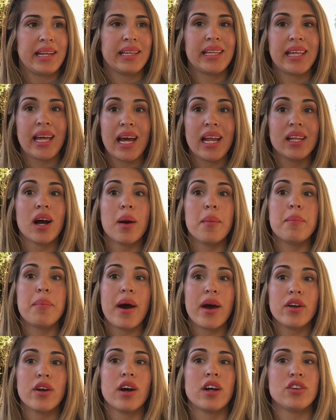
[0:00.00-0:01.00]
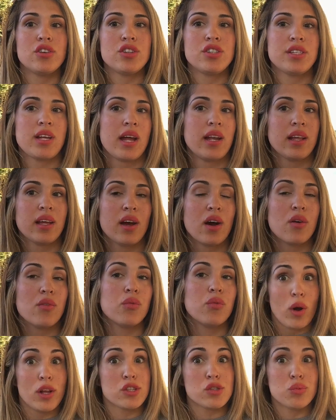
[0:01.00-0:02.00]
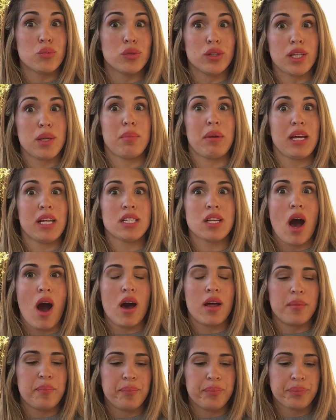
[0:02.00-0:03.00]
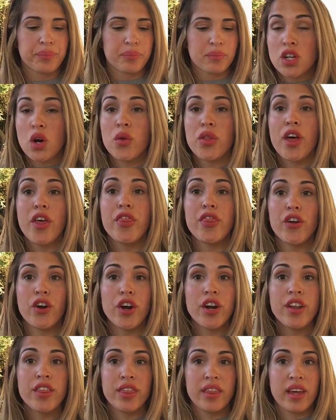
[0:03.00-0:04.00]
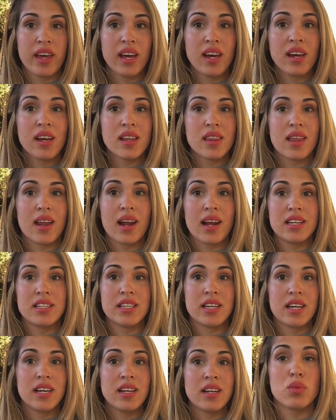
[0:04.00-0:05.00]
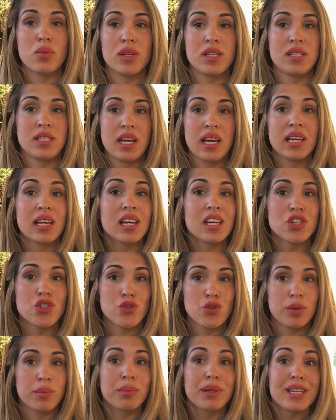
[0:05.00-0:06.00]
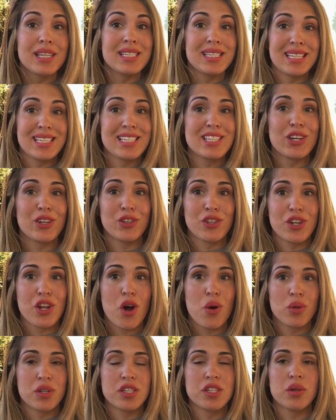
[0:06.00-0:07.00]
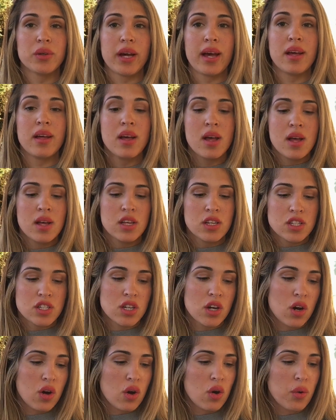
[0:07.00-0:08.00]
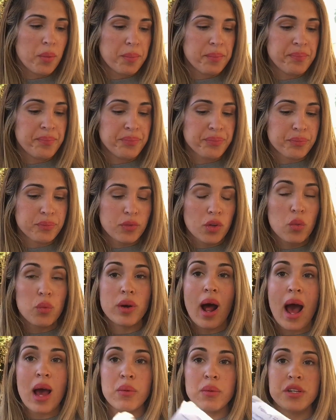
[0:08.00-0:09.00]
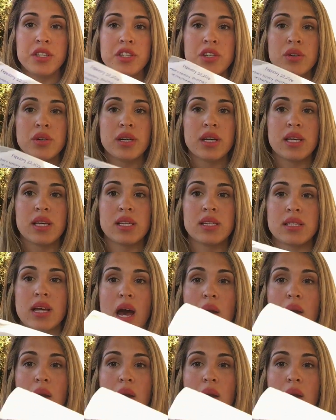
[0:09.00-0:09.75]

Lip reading: and get a better understanding of what's really being taught. So the third thing that I did was take extremely detailed notes, okay? So what I would do is